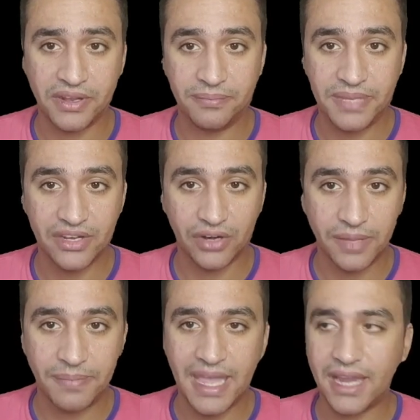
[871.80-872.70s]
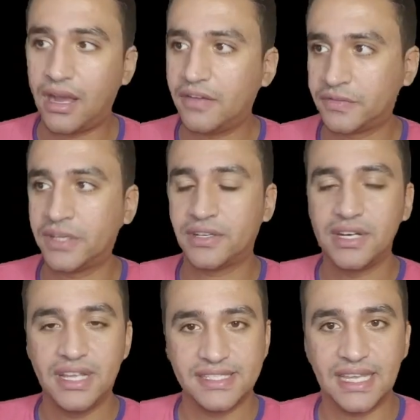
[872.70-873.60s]
be right back after
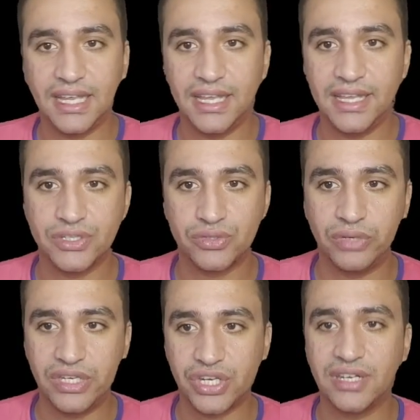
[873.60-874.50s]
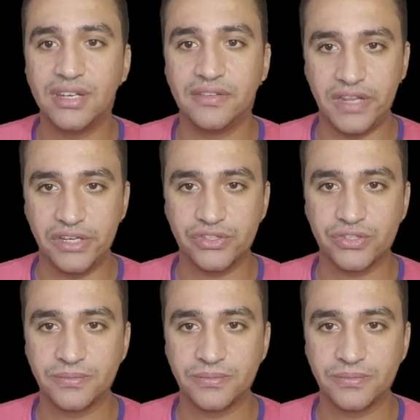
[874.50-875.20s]
the installation finish.